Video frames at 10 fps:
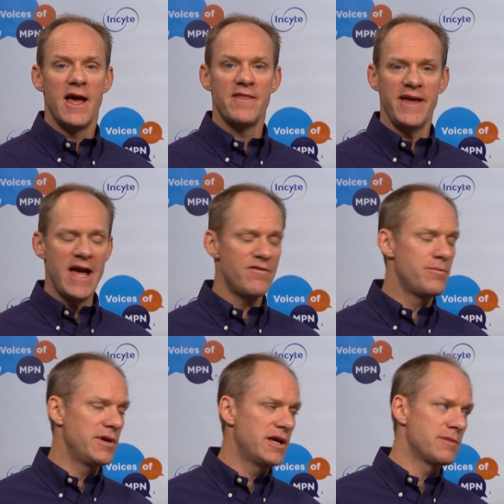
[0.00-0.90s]
And they have a
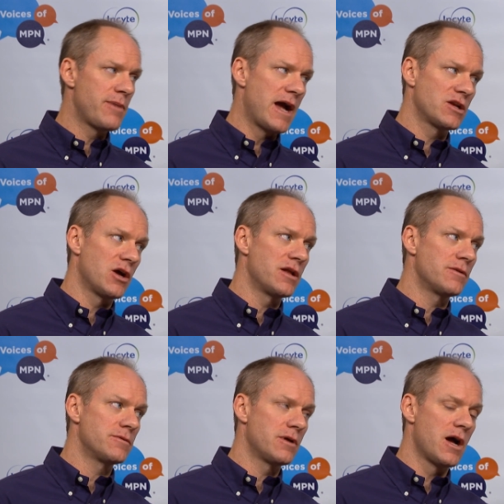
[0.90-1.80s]
big impact
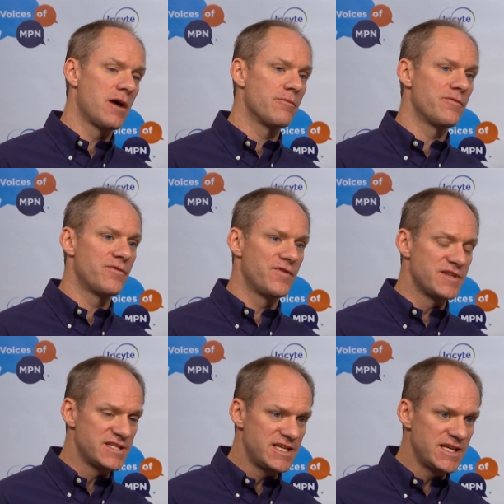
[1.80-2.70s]
on
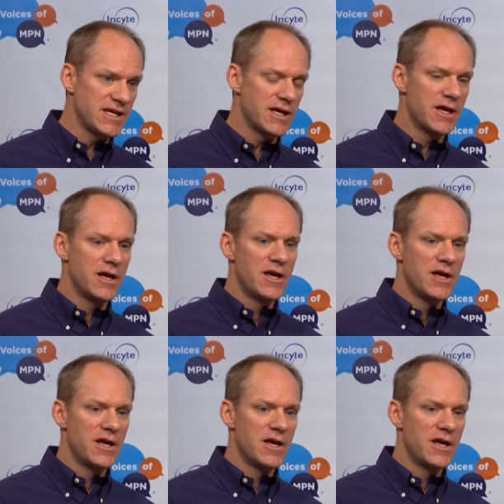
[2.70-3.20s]
fatigue.